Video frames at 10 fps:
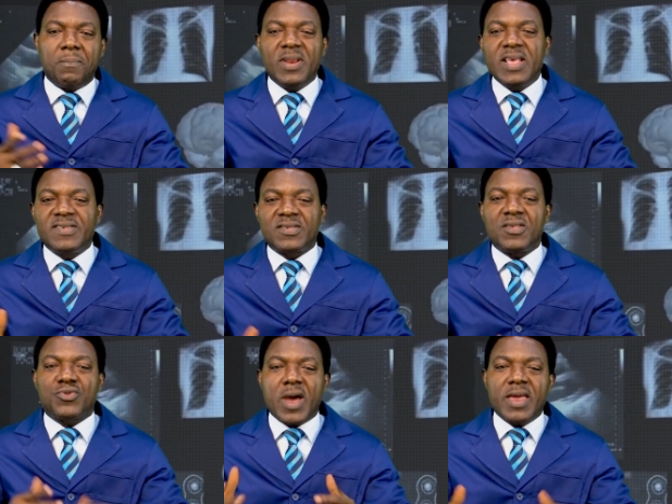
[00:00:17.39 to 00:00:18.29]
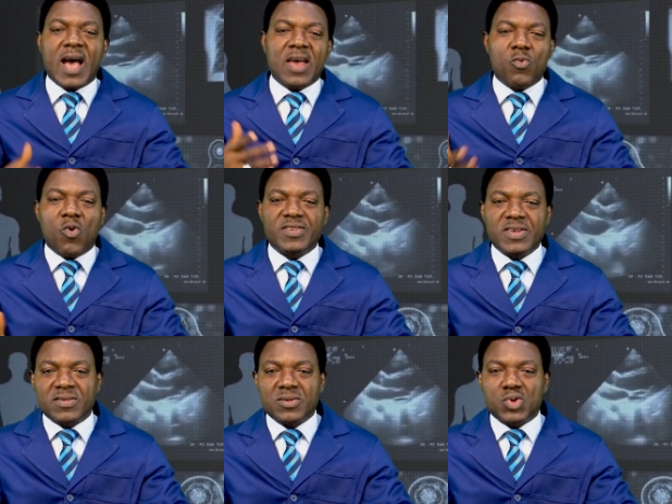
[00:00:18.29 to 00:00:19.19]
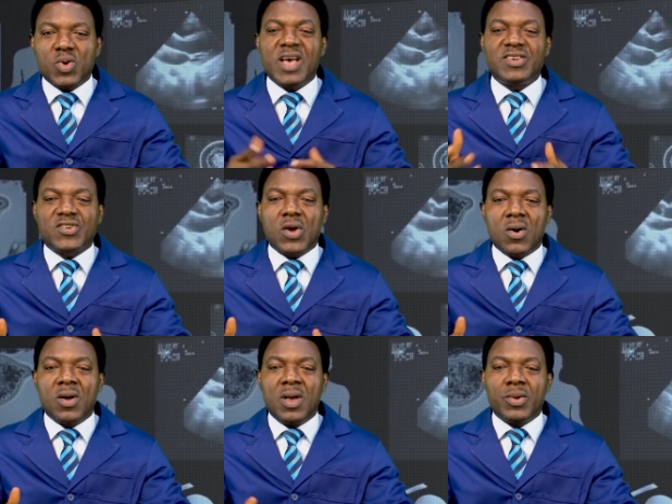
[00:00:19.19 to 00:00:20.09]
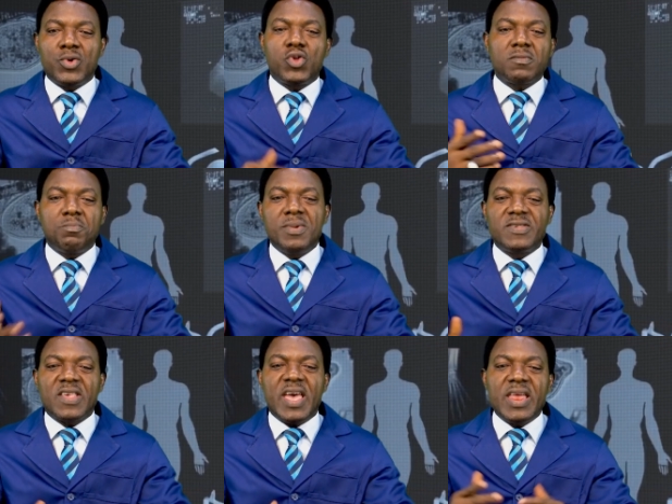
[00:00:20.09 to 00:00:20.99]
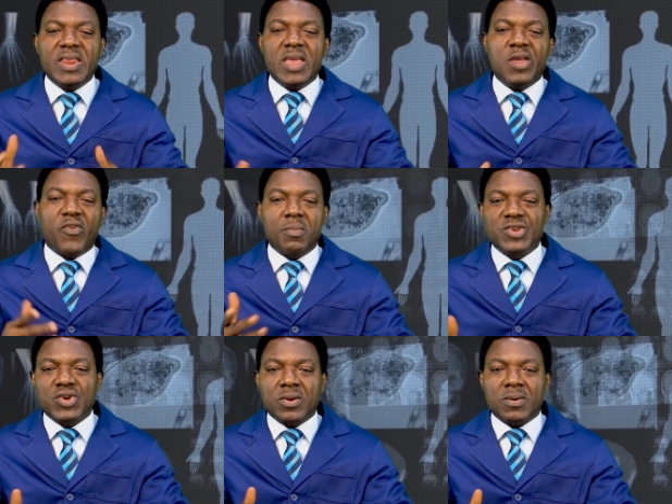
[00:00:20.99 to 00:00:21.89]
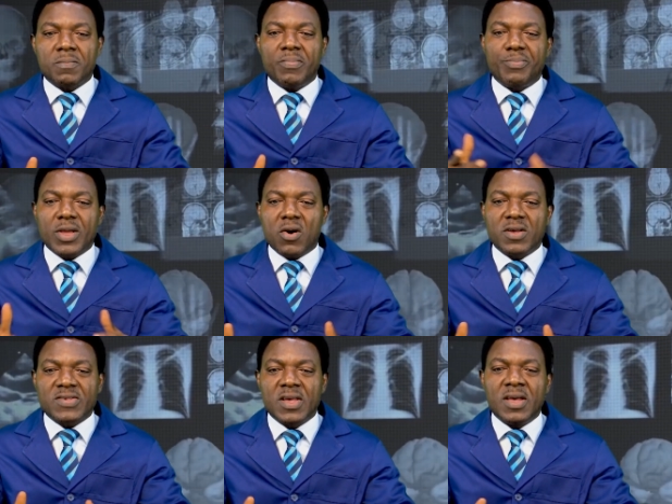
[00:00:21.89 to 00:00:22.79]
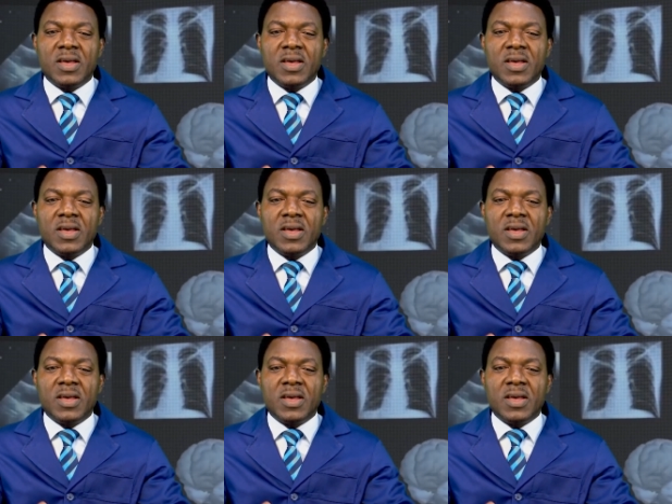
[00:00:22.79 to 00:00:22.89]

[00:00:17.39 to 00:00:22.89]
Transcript: please try and watch it to ensure you don't miss any information because